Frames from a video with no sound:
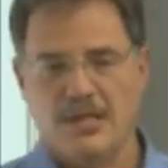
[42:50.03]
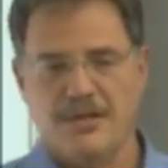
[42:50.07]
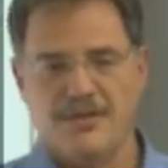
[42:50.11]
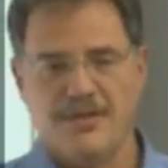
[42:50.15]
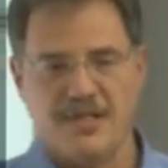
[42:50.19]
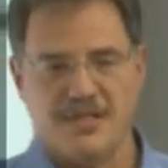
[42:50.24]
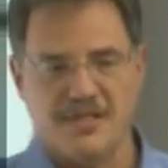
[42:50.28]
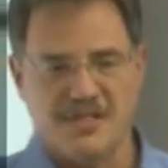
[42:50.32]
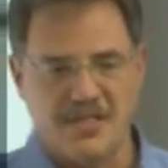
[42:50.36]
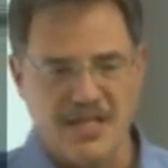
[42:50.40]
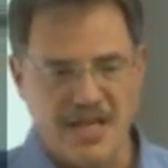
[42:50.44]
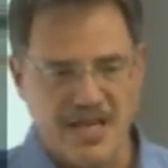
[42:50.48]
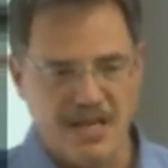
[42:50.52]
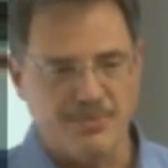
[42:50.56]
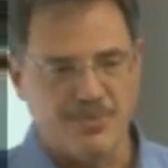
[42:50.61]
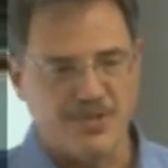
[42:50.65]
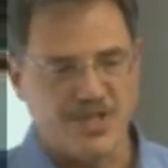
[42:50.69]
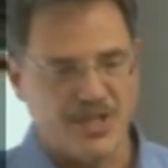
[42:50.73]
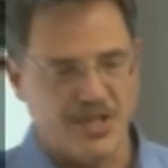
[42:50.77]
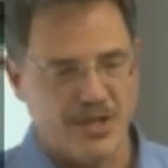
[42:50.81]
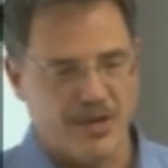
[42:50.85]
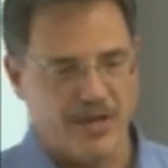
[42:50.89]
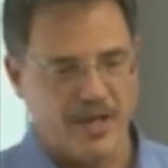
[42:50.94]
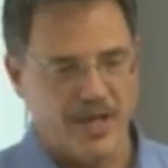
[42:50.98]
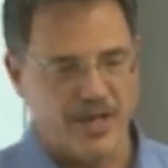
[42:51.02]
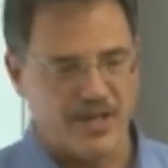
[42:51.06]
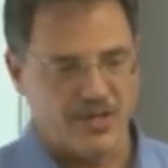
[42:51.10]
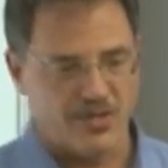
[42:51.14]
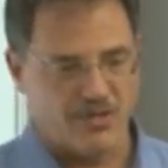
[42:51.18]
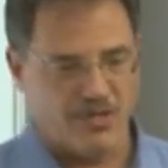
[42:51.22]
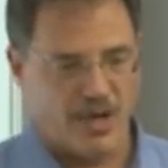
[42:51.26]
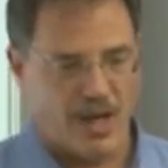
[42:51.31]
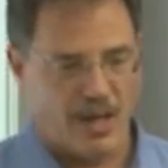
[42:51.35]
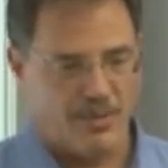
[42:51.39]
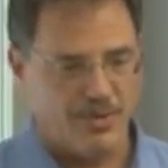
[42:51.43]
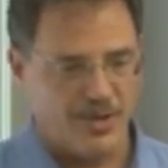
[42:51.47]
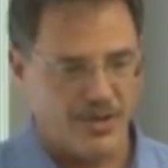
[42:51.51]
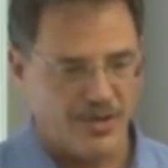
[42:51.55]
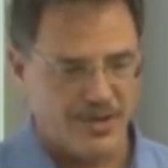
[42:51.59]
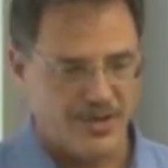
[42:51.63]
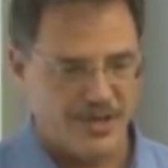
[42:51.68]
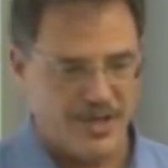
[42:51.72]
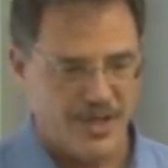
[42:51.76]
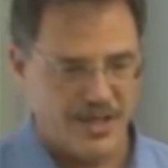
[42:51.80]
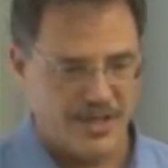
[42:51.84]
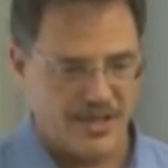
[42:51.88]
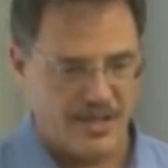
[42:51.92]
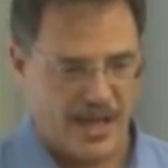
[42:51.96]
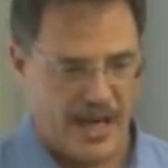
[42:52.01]
the deep, serious troubles
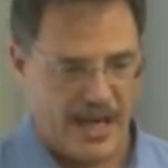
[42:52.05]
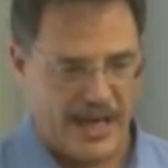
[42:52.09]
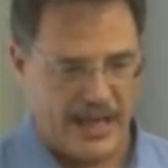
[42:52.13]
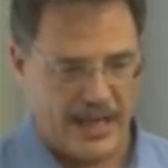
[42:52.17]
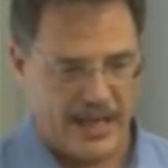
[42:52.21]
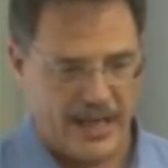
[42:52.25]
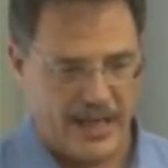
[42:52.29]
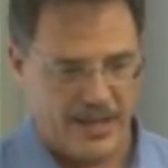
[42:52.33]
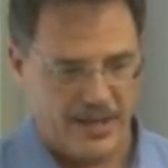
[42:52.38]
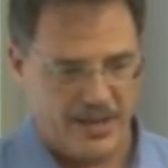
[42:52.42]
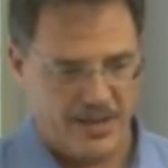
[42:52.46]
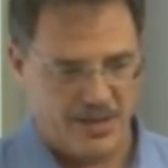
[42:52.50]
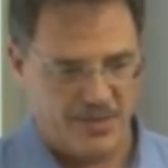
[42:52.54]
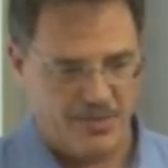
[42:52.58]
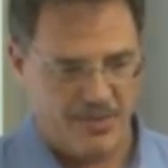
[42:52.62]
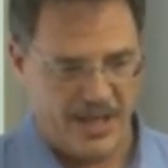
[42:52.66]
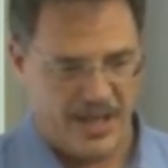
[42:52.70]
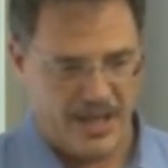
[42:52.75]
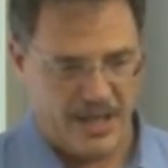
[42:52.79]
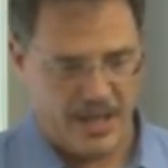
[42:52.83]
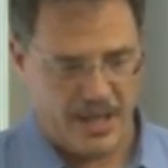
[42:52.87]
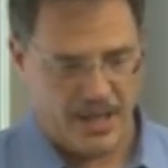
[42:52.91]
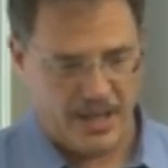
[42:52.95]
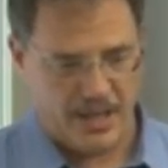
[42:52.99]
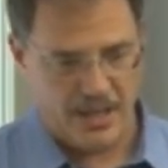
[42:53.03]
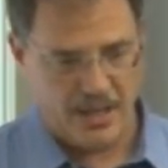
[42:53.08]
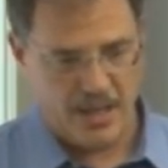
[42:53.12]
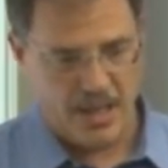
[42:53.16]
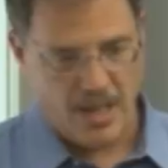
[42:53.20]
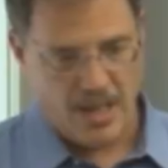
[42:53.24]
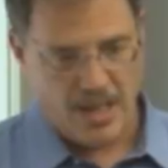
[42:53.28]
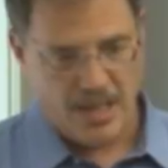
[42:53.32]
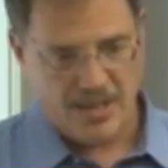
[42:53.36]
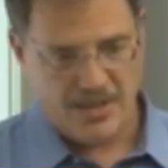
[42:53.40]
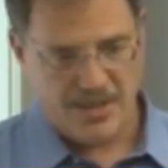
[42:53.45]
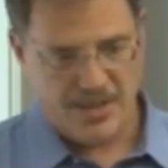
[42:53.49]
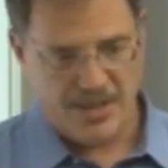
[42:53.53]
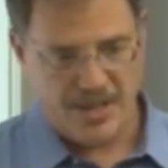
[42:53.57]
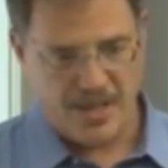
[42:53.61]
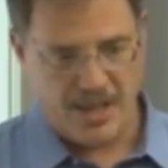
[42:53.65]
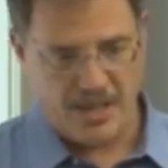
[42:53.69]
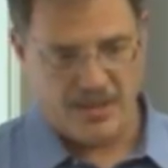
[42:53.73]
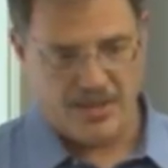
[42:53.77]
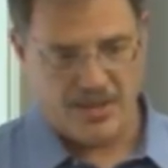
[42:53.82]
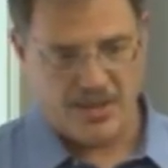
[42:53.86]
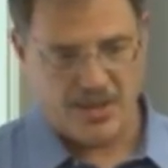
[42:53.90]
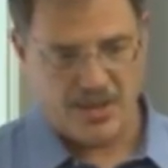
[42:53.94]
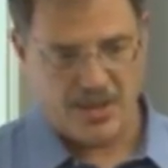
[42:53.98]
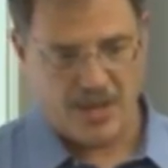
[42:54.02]
that Thailand has been in
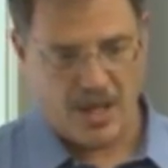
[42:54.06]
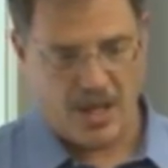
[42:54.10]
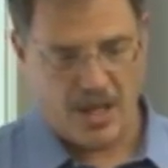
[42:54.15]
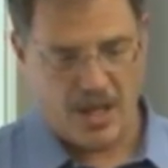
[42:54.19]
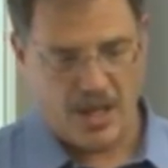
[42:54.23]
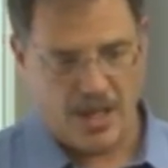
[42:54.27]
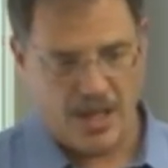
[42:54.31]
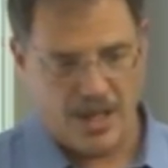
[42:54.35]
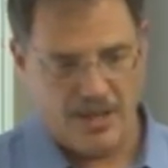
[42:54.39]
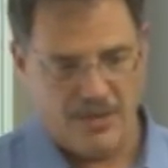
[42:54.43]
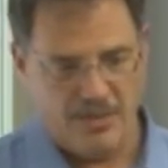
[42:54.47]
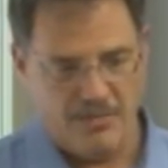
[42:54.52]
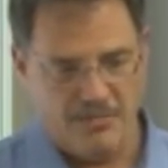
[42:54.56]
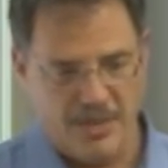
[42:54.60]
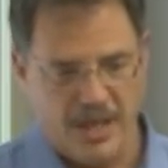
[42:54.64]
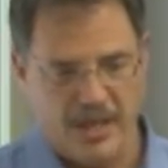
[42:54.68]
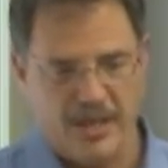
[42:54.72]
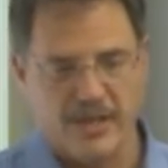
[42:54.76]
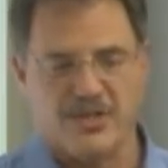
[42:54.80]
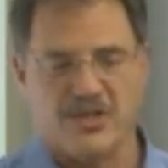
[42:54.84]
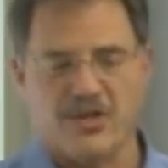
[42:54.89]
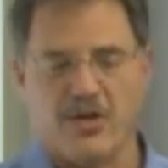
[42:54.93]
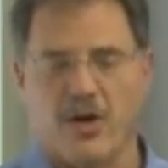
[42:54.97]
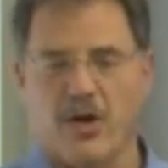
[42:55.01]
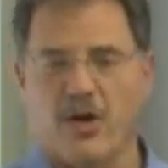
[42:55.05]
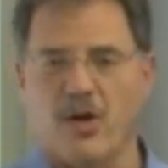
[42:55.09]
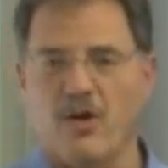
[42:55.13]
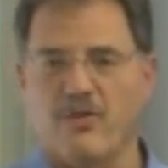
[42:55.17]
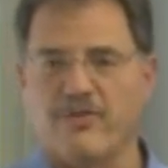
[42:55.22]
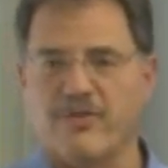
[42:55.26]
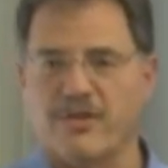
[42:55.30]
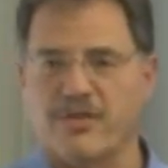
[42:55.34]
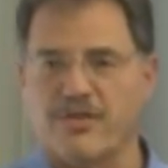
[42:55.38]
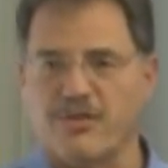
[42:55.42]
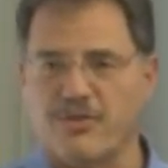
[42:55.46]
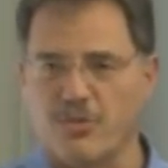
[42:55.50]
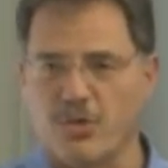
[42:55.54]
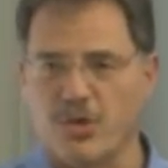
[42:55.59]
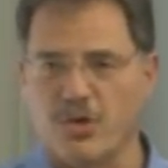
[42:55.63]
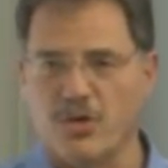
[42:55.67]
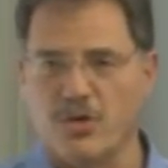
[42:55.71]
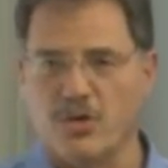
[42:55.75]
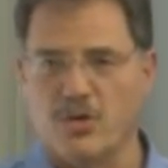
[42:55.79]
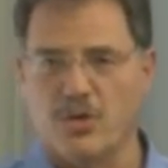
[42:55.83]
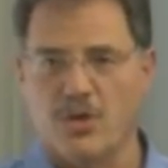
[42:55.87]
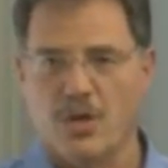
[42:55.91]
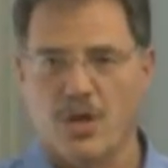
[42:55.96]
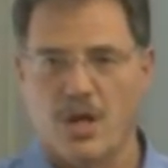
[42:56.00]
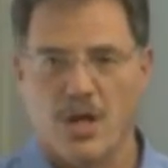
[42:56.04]
since uh, the military
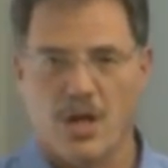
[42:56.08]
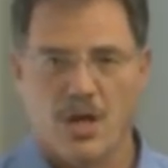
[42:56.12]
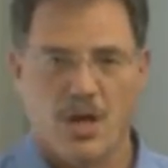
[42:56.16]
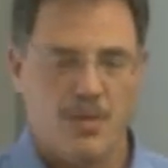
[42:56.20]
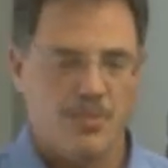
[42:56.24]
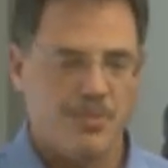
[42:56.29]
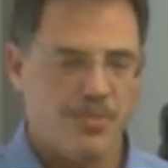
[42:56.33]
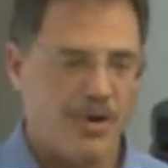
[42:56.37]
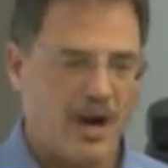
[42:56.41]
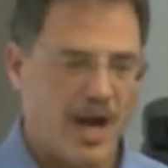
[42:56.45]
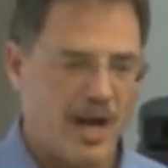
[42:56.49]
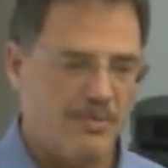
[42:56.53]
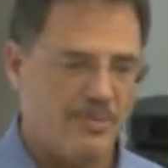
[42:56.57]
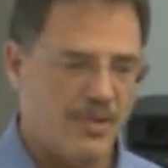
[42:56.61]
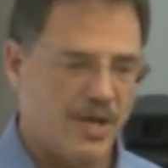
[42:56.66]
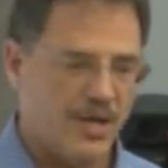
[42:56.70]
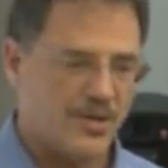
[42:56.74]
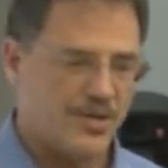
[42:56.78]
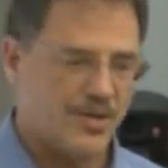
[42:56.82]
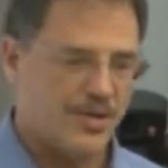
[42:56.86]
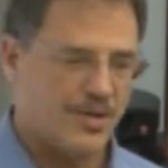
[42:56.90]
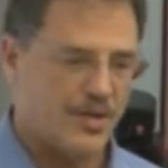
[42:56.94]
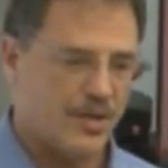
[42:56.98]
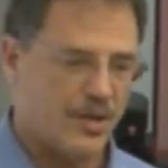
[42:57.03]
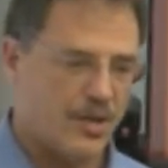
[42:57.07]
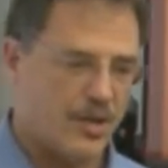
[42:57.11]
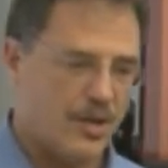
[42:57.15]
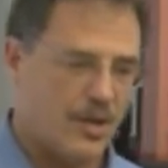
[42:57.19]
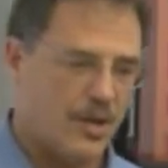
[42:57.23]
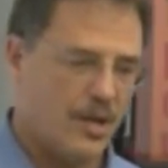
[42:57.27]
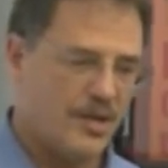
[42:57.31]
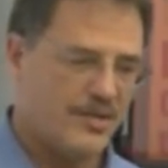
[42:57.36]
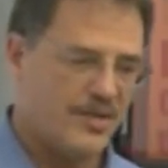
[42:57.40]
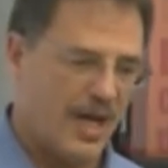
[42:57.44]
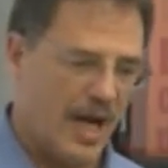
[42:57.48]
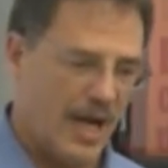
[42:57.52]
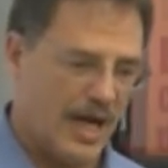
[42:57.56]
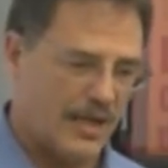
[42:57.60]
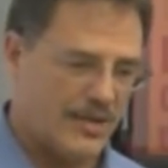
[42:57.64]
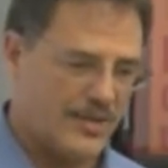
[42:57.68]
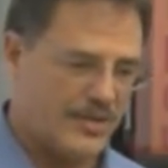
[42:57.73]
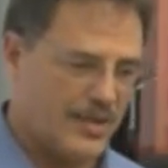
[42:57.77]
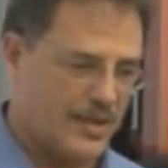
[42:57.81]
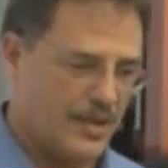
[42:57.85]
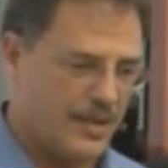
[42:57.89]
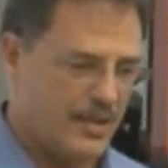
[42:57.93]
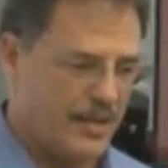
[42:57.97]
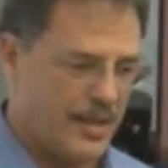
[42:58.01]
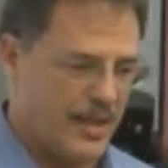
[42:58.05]
overthrew Prime Minister
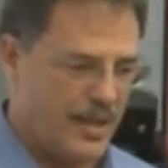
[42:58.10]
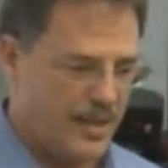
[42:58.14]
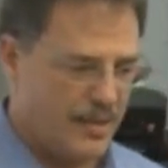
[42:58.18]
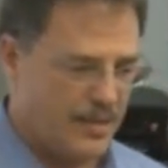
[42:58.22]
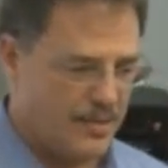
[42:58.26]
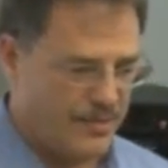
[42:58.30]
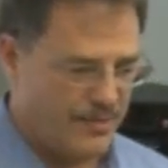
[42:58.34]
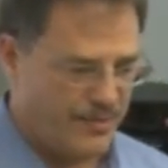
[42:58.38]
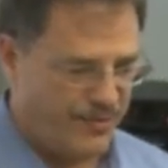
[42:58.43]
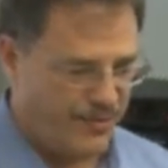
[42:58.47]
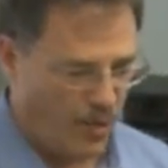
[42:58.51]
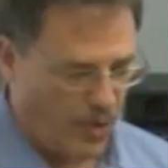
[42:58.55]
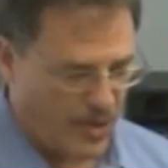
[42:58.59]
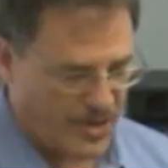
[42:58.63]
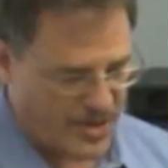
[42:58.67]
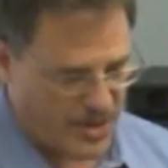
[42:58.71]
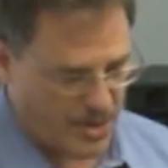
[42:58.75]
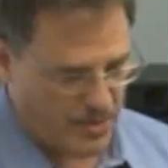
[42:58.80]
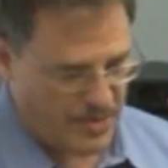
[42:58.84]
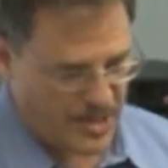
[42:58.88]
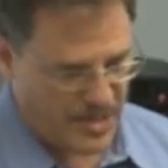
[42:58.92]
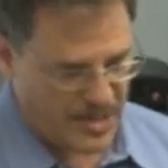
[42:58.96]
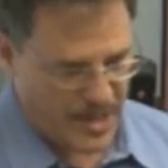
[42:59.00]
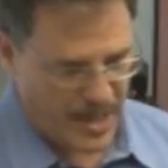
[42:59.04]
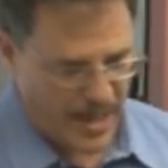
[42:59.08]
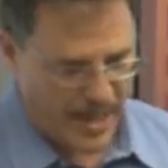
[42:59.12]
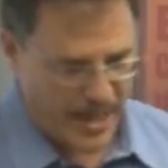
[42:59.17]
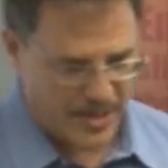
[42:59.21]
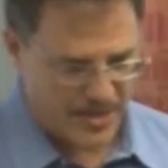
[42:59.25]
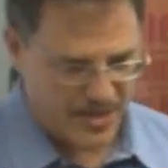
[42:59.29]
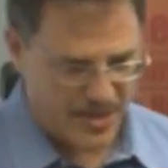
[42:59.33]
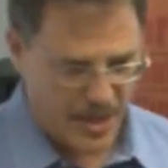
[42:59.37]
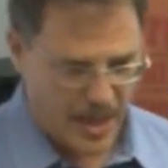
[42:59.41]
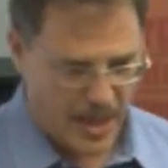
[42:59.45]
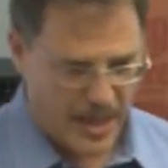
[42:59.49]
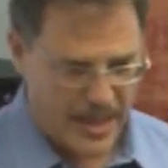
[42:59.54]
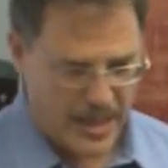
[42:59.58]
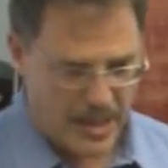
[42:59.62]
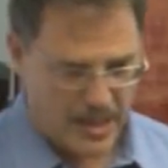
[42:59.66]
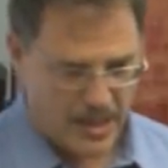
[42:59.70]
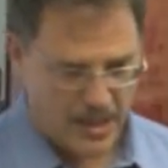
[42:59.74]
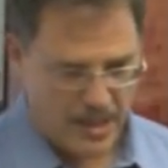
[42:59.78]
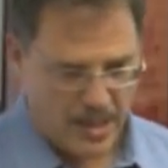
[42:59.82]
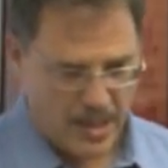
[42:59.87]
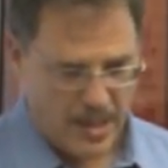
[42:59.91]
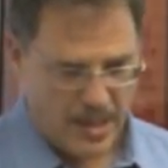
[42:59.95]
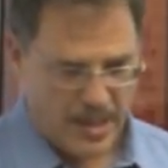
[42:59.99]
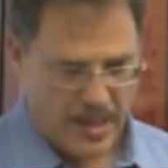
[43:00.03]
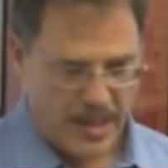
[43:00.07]
Thaksin and forced him into exile
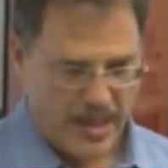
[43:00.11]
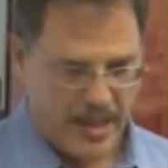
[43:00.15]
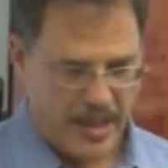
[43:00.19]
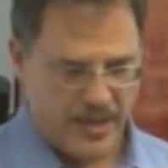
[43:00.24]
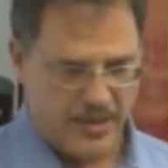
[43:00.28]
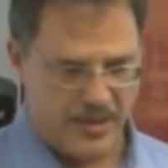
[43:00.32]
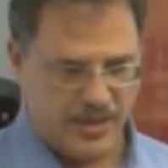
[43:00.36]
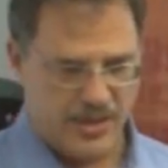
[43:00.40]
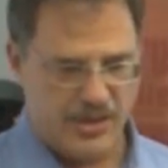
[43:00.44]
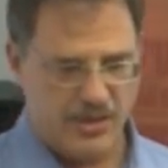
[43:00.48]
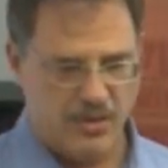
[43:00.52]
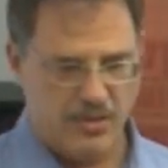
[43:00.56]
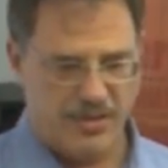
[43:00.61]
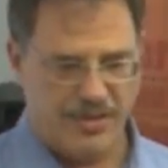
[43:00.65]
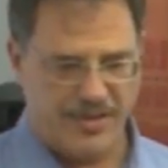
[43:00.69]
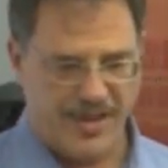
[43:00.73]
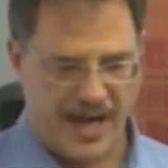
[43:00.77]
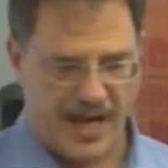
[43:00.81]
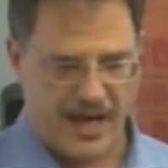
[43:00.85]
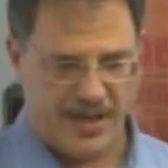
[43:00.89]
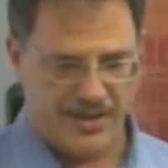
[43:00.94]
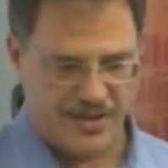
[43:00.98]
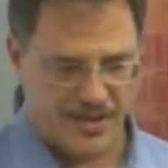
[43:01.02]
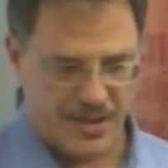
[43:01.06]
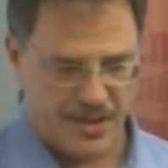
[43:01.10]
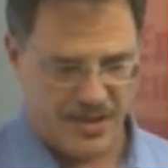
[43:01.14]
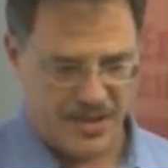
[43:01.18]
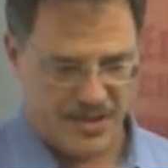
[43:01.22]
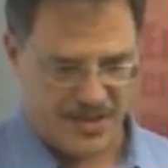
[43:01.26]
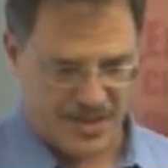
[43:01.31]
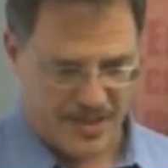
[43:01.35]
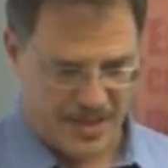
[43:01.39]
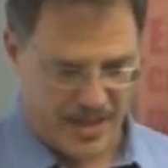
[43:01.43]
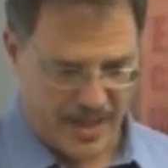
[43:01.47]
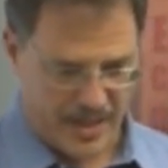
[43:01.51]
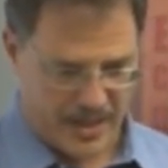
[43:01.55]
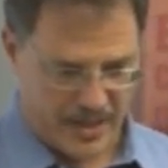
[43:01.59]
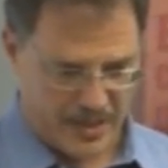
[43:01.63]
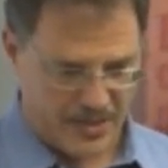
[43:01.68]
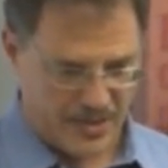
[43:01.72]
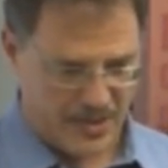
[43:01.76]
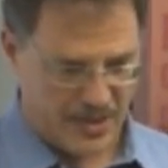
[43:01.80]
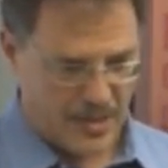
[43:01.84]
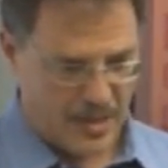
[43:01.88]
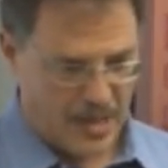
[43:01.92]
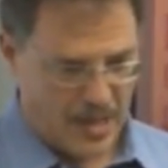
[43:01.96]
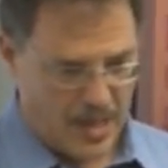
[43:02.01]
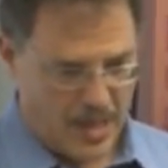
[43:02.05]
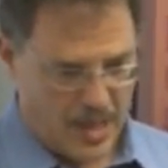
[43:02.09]
in 2006.